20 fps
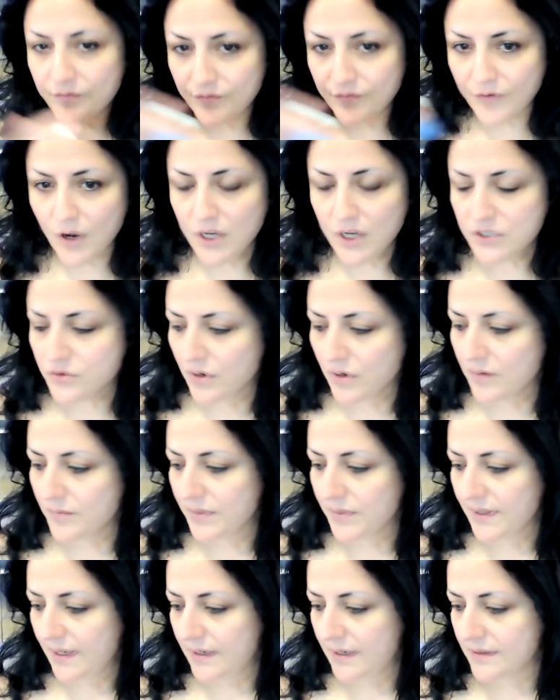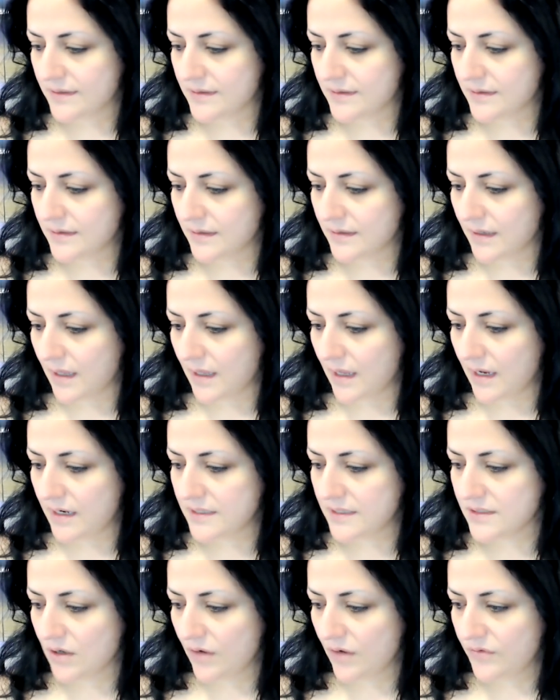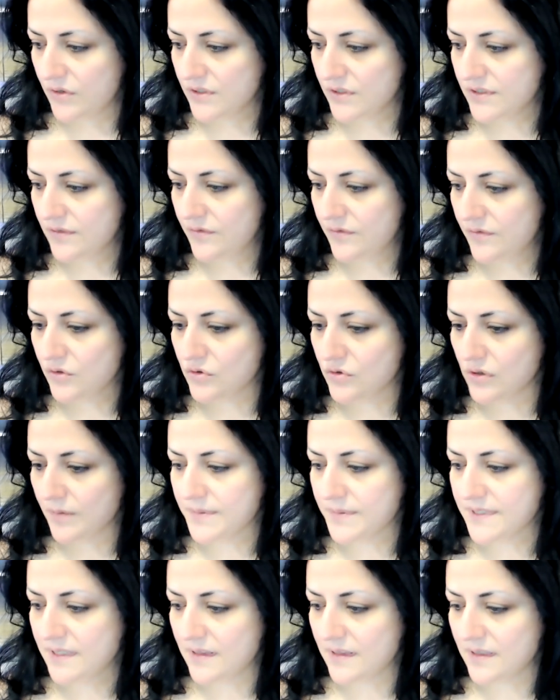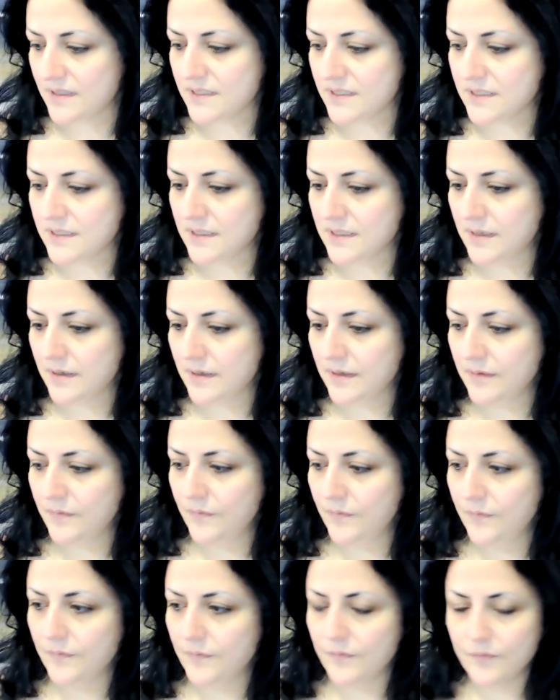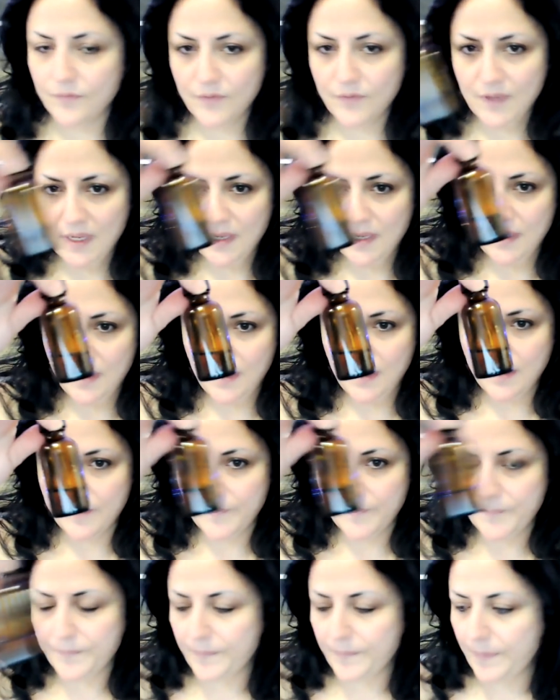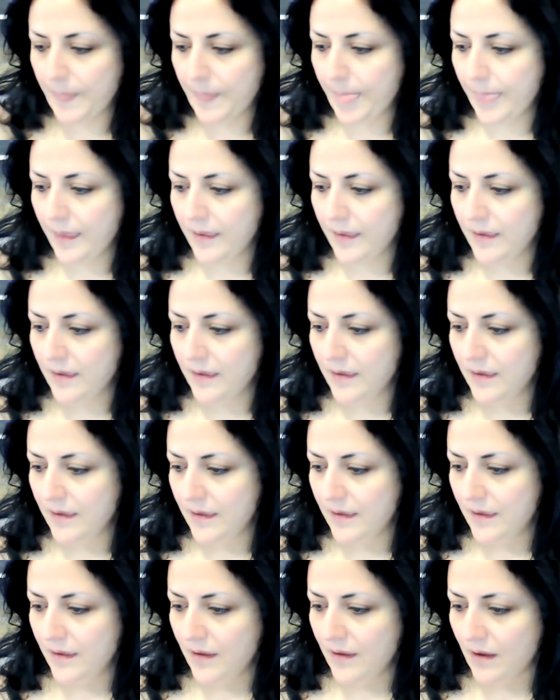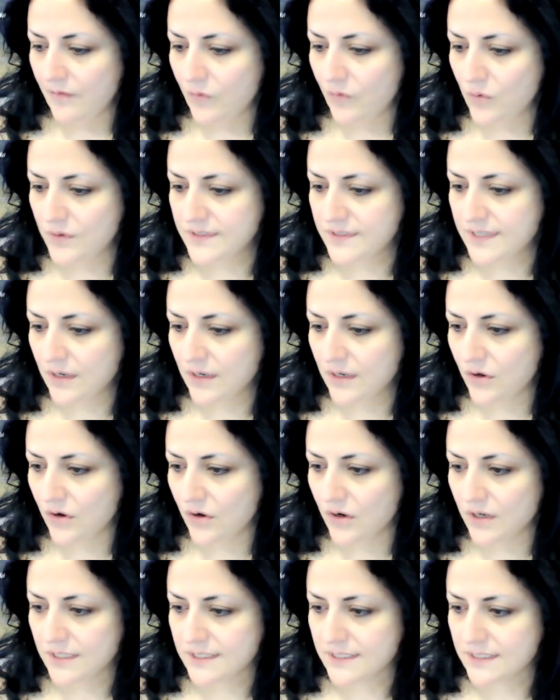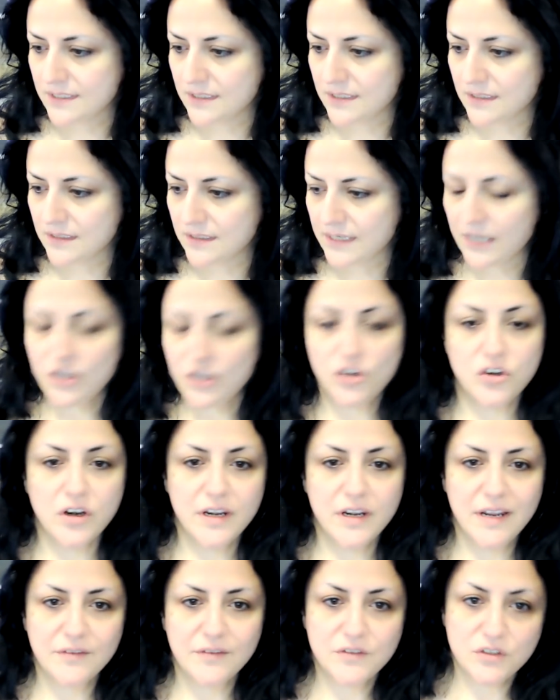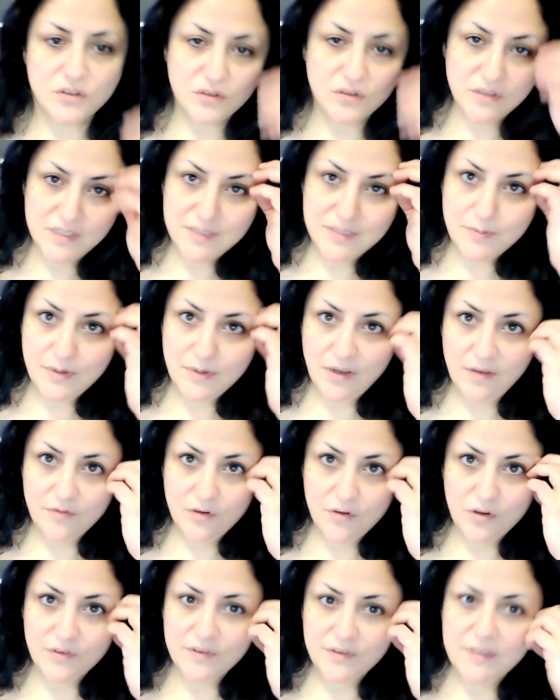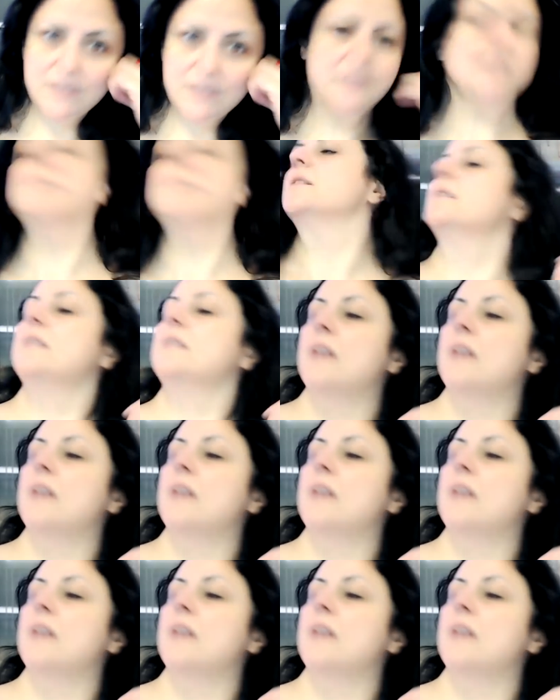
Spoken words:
Find your own blend. Okay, so I've used a few drops in this thing here. I've also got, now you don't have to do this, but I've got this.